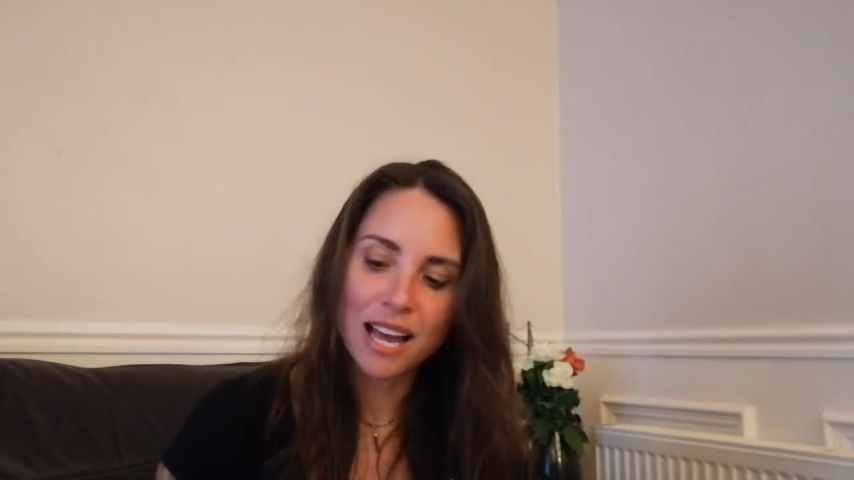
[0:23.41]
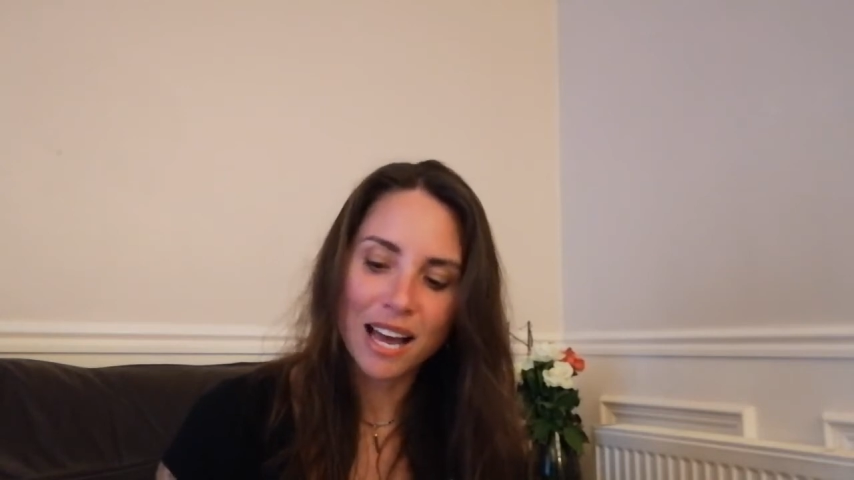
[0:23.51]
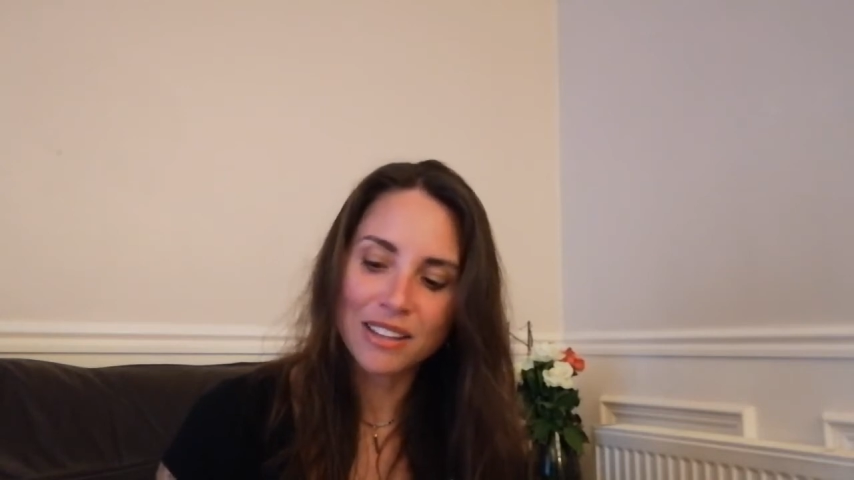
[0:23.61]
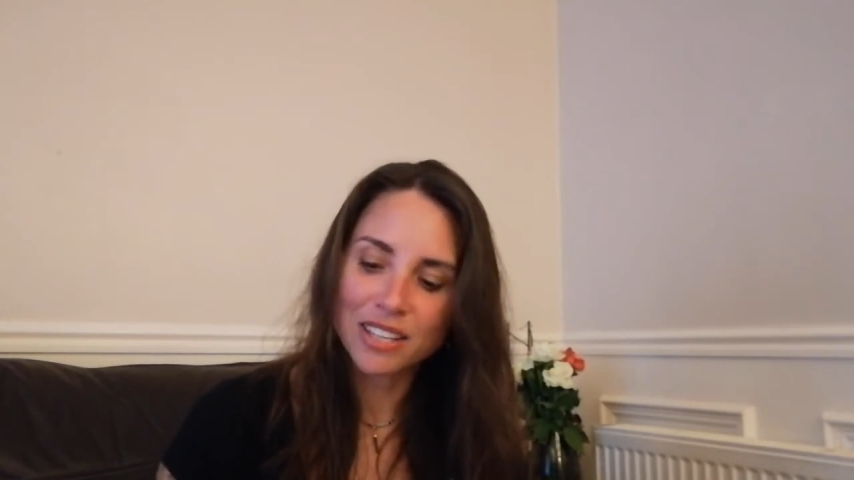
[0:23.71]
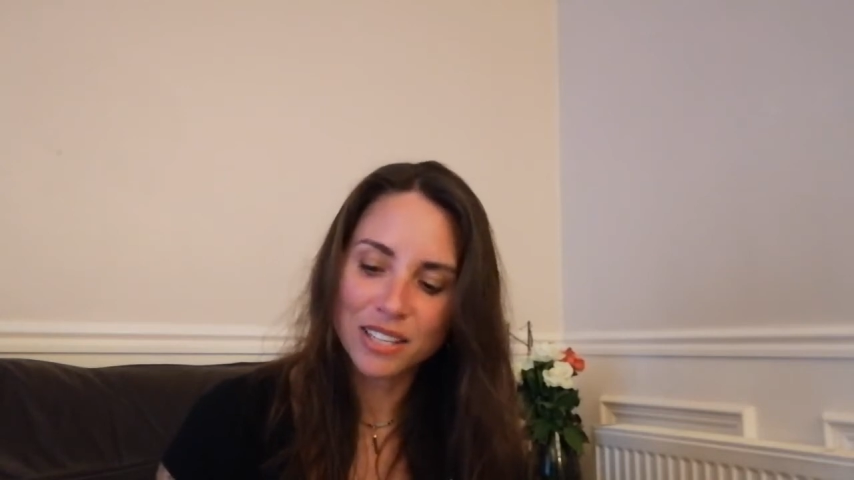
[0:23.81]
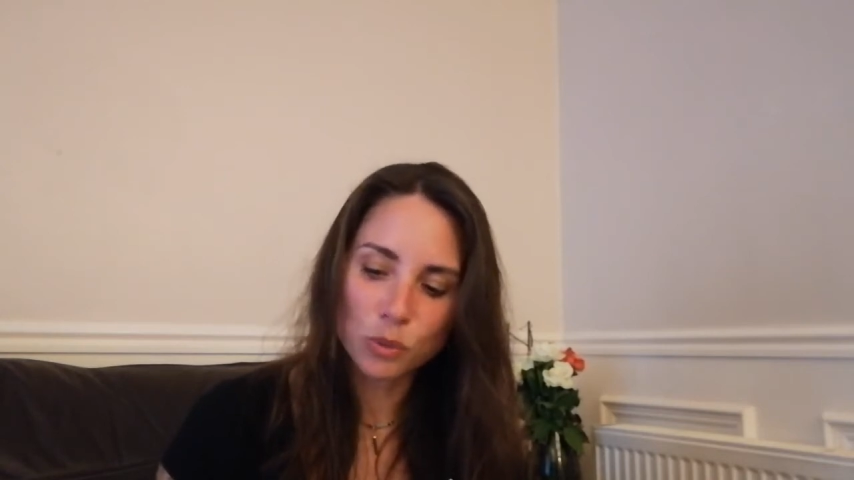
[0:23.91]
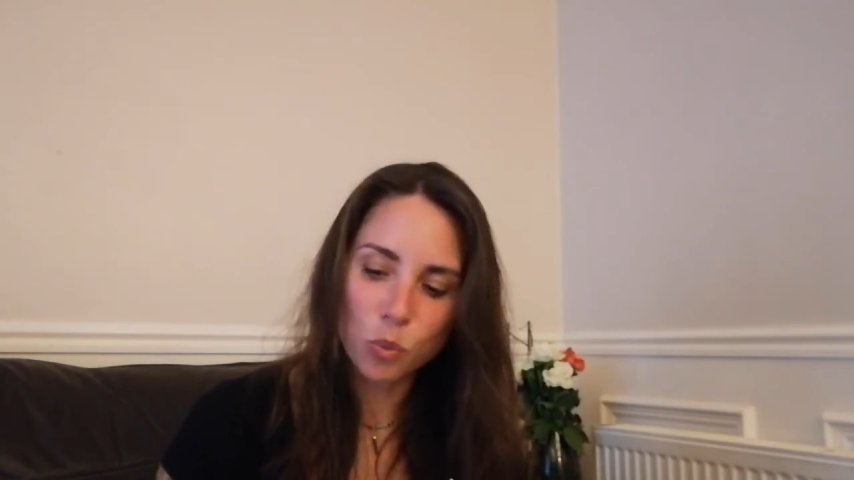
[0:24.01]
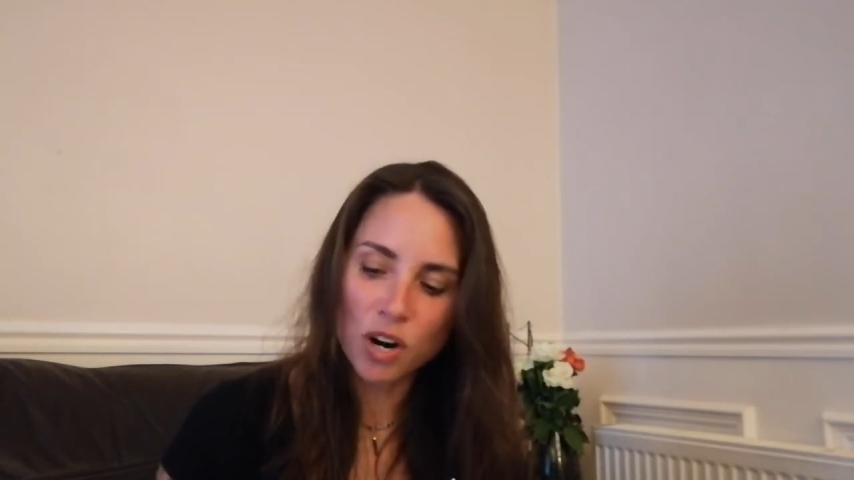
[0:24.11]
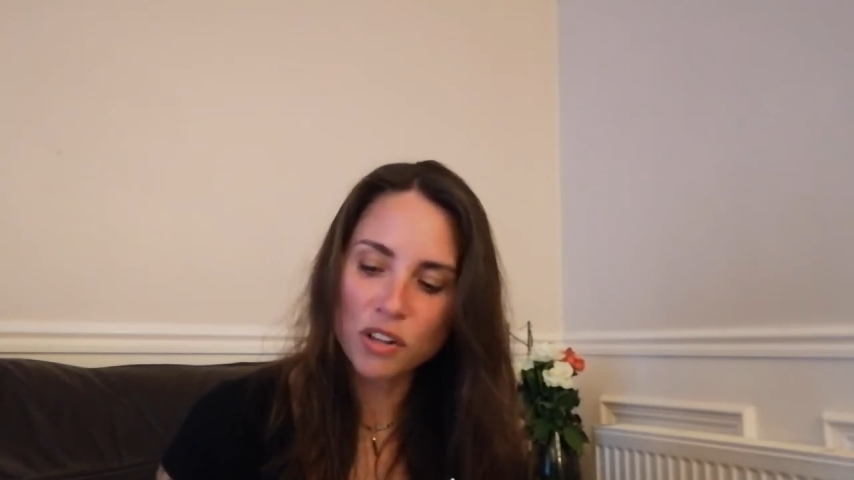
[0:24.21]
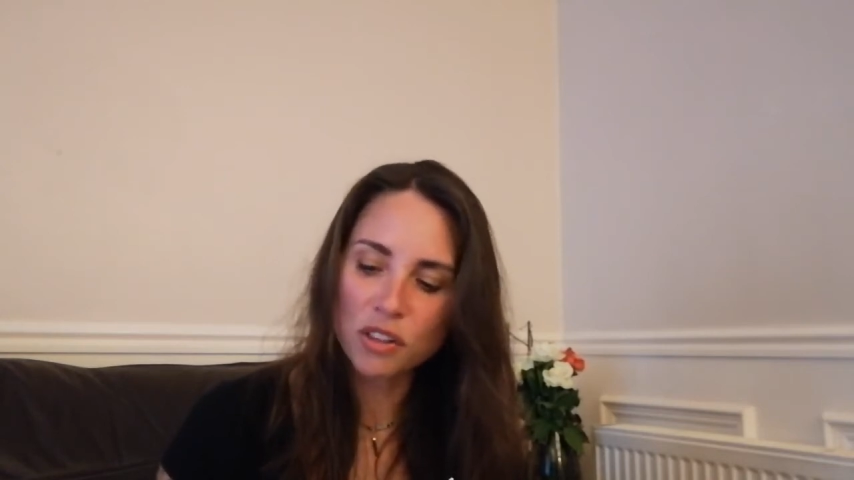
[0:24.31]
and that you're
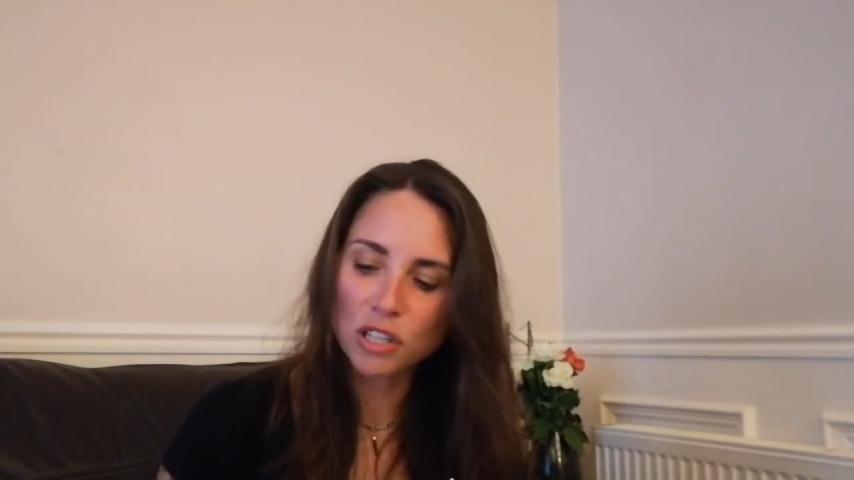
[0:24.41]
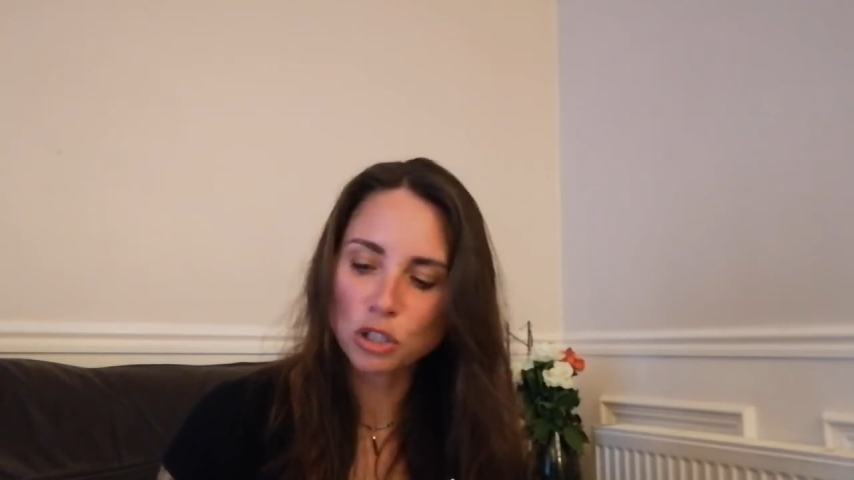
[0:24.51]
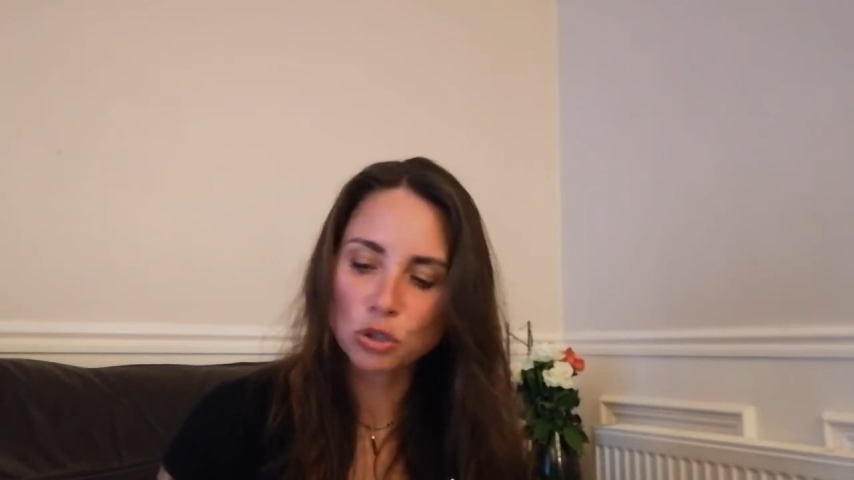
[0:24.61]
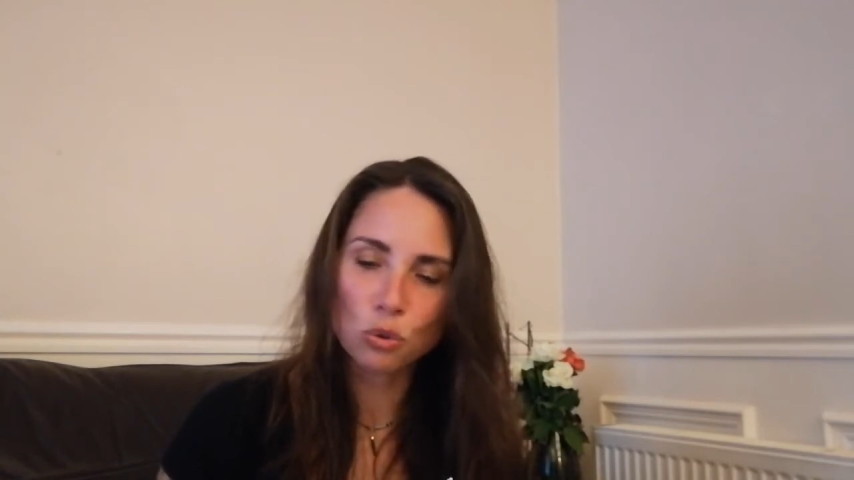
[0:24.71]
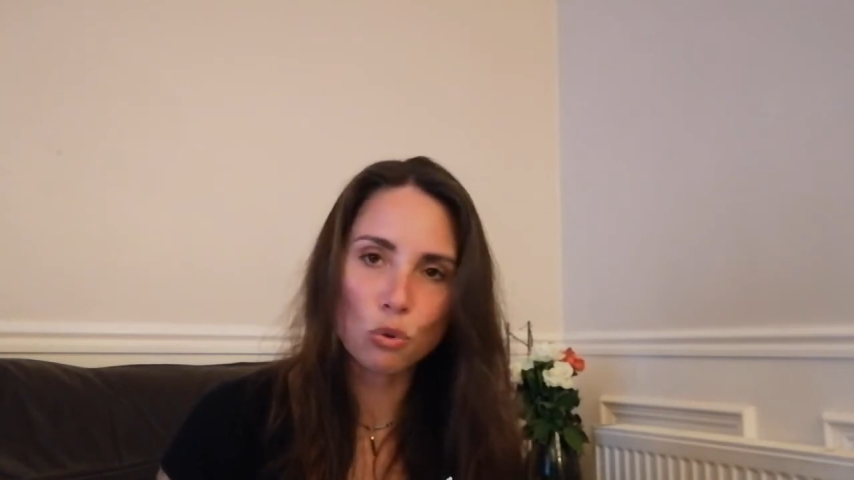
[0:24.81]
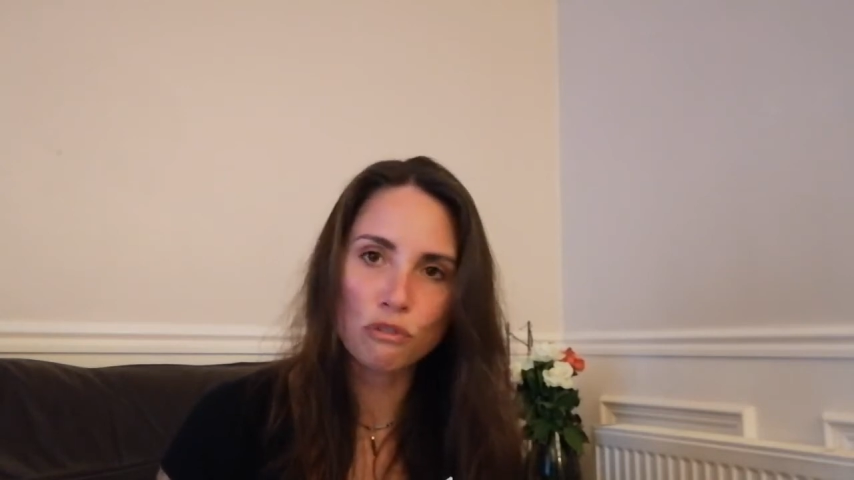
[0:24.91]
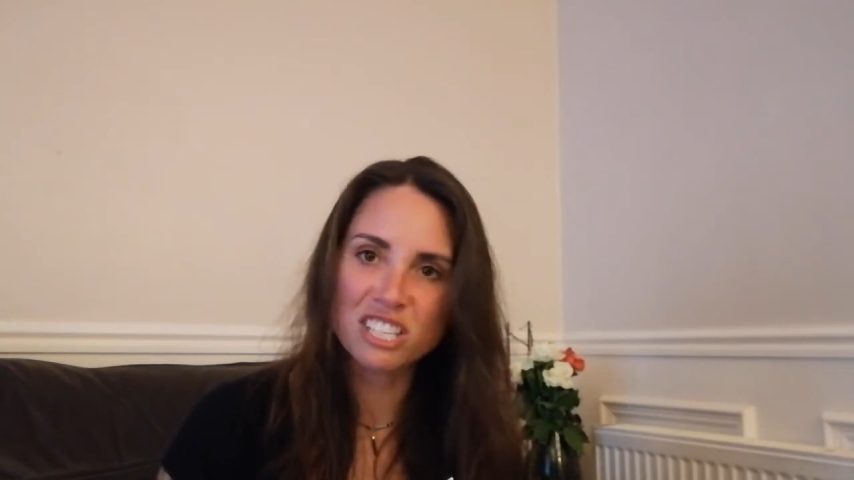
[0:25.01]
worth a trove of